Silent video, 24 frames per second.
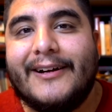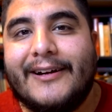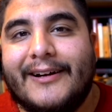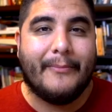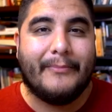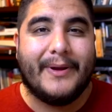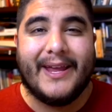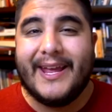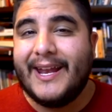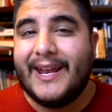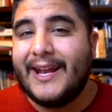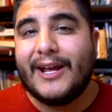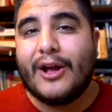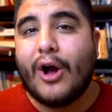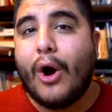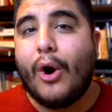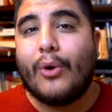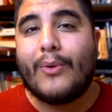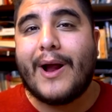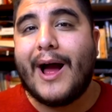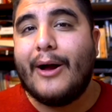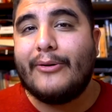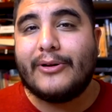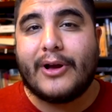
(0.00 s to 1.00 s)
You can find
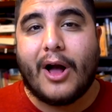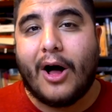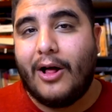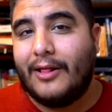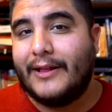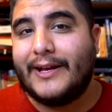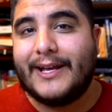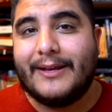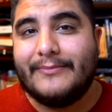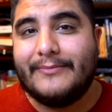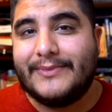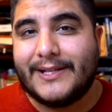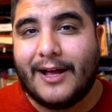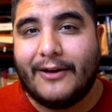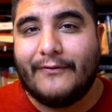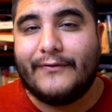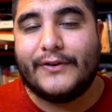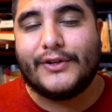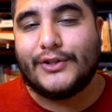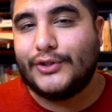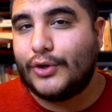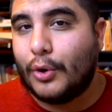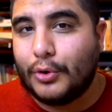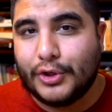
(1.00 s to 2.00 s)
Damon on YouTube or
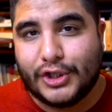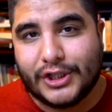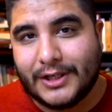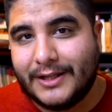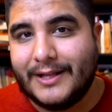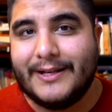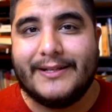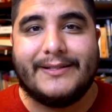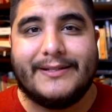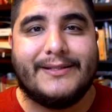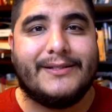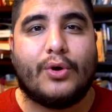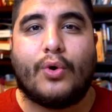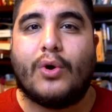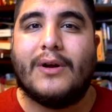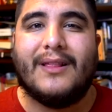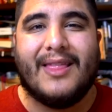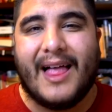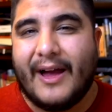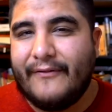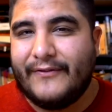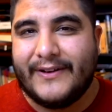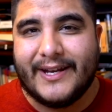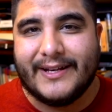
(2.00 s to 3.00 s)
streaming on Twitch
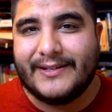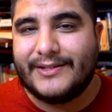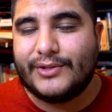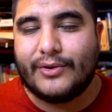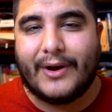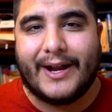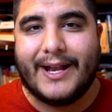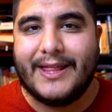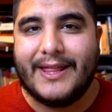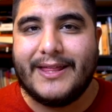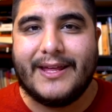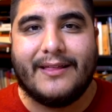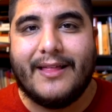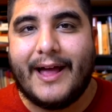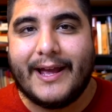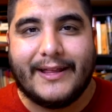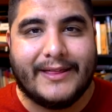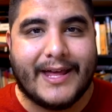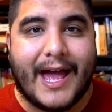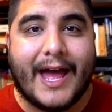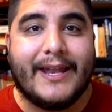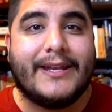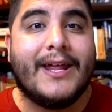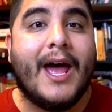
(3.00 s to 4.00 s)
as I Am Damon.
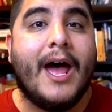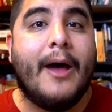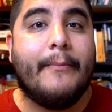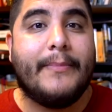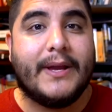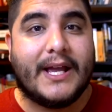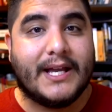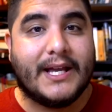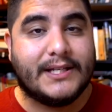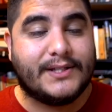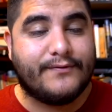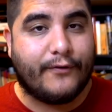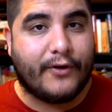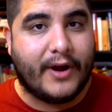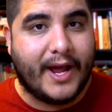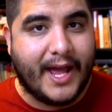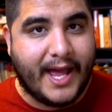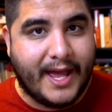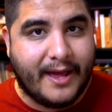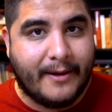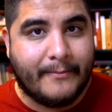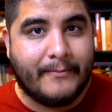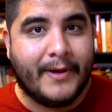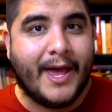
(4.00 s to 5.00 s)
Links to
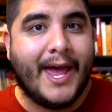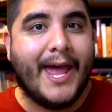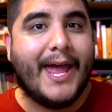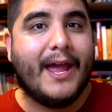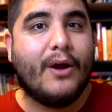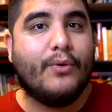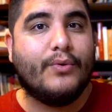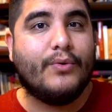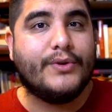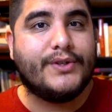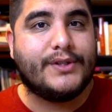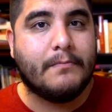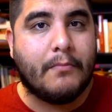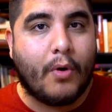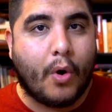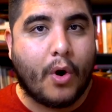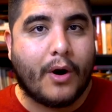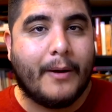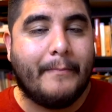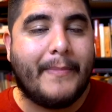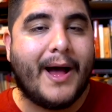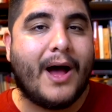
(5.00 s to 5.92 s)
both in the description.